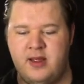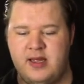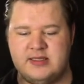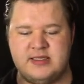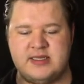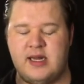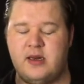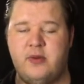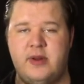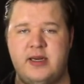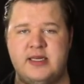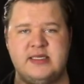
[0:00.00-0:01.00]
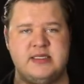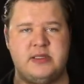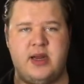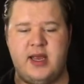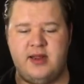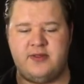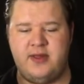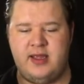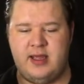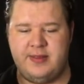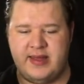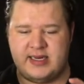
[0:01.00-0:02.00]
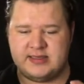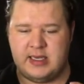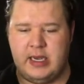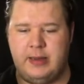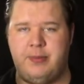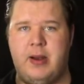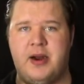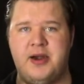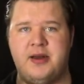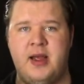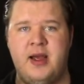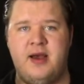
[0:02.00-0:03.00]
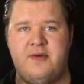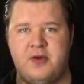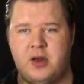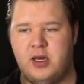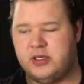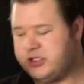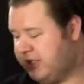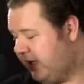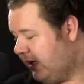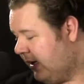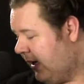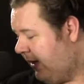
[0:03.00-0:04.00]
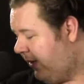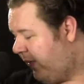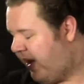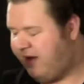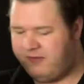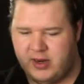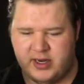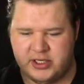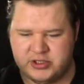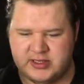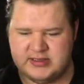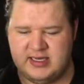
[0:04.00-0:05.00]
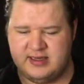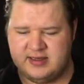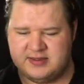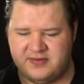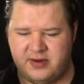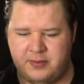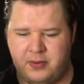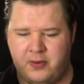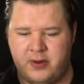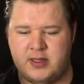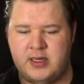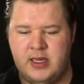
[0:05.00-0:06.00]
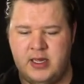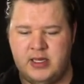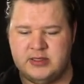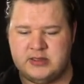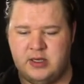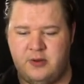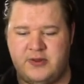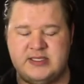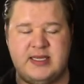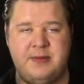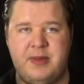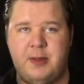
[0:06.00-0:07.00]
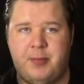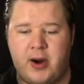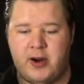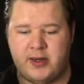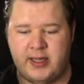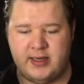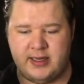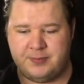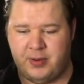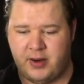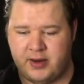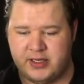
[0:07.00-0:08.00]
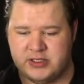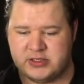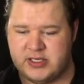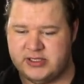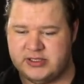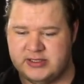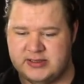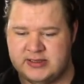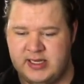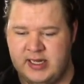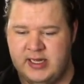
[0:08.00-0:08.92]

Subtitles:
it's exactly what it is. Is there anything in that top part of the call sheet that we have not addressed yet that's very important? So this can be parking, like parking instructions,